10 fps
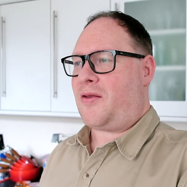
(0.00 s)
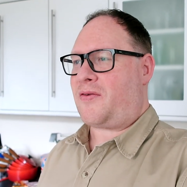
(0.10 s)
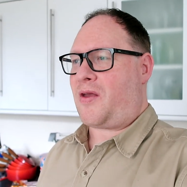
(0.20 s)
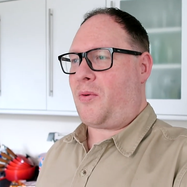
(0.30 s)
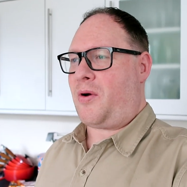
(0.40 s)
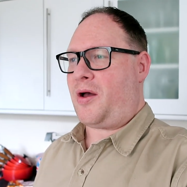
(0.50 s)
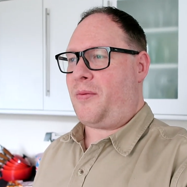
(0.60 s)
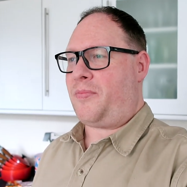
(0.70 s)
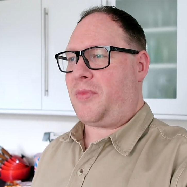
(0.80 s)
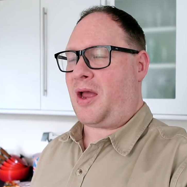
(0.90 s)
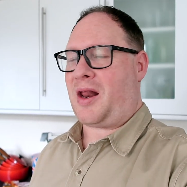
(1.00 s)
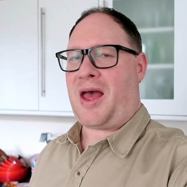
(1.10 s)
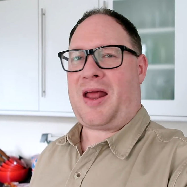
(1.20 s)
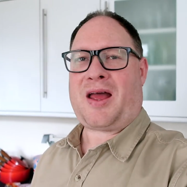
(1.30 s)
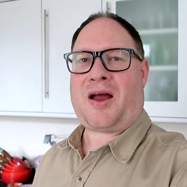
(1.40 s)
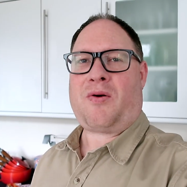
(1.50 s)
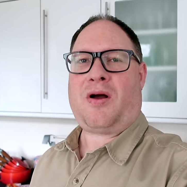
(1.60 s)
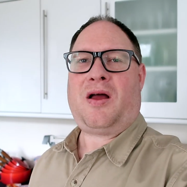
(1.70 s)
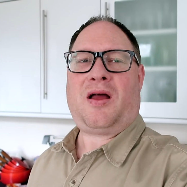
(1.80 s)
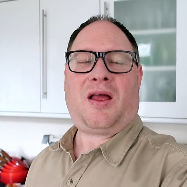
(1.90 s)
So yeah, I'm gonna head out,
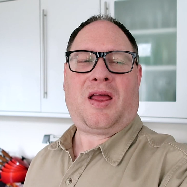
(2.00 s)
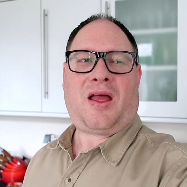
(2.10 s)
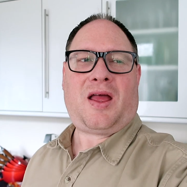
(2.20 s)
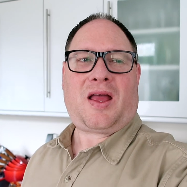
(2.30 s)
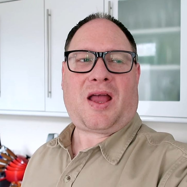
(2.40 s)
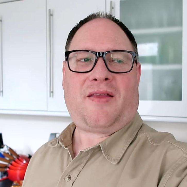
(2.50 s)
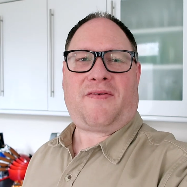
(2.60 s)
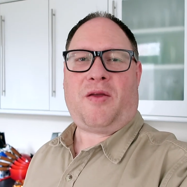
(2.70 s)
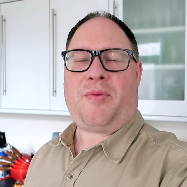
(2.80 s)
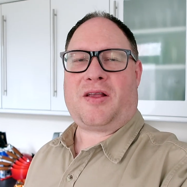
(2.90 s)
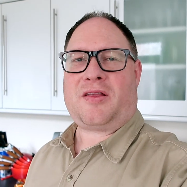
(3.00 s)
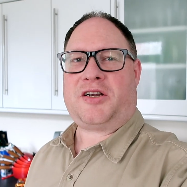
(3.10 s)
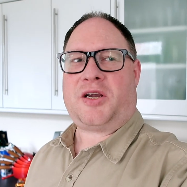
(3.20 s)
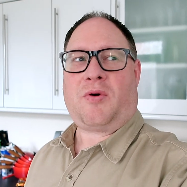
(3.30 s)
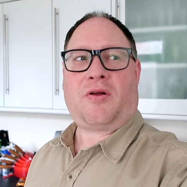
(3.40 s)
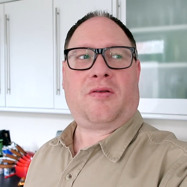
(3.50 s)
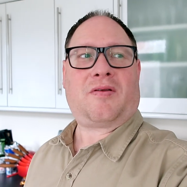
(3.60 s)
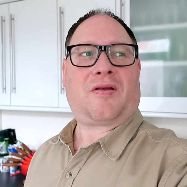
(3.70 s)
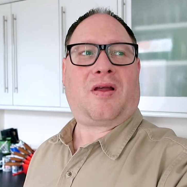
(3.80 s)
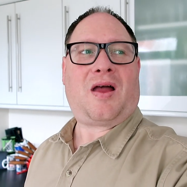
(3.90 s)
get the few bits that she
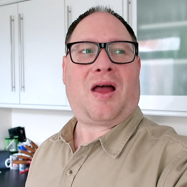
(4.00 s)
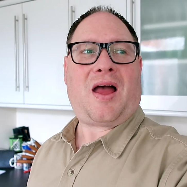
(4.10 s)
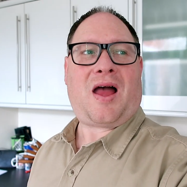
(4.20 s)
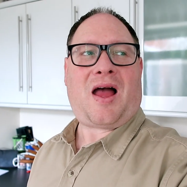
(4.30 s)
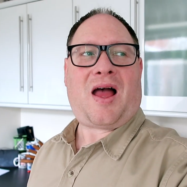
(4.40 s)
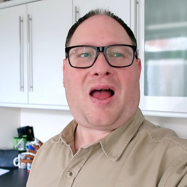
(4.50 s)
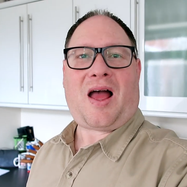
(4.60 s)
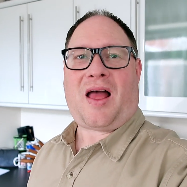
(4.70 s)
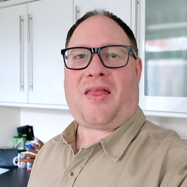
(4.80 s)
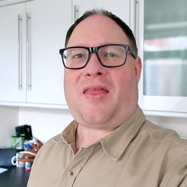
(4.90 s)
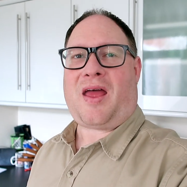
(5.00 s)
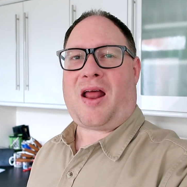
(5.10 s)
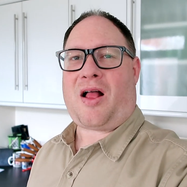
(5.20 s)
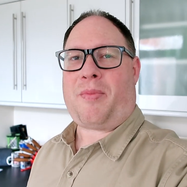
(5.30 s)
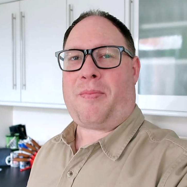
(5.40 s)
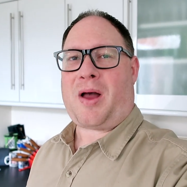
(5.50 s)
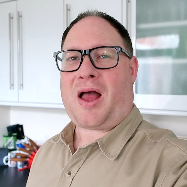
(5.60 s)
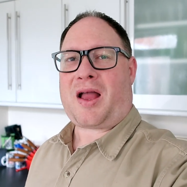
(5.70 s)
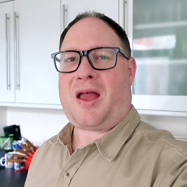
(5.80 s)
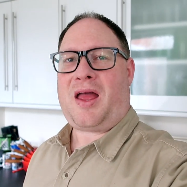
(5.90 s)
wants, and then I'll be
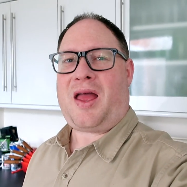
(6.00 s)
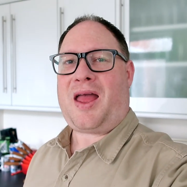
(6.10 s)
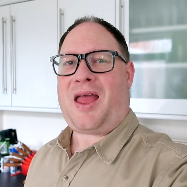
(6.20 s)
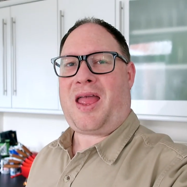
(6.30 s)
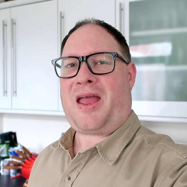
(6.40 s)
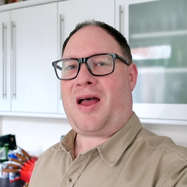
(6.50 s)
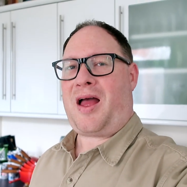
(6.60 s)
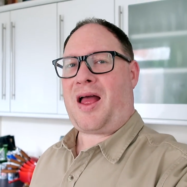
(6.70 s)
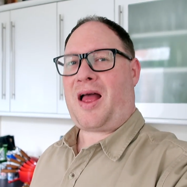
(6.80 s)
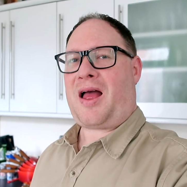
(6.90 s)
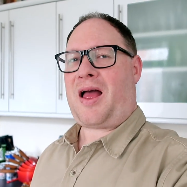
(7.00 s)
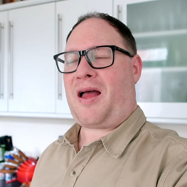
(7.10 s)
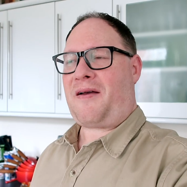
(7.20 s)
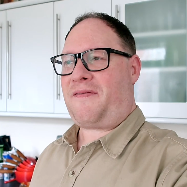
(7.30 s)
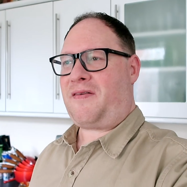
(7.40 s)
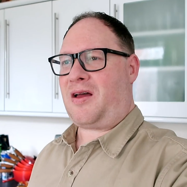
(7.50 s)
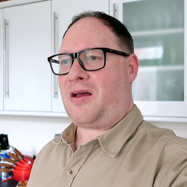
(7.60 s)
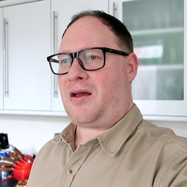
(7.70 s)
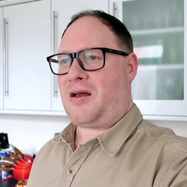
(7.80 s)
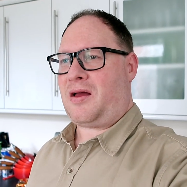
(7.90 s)
back here after.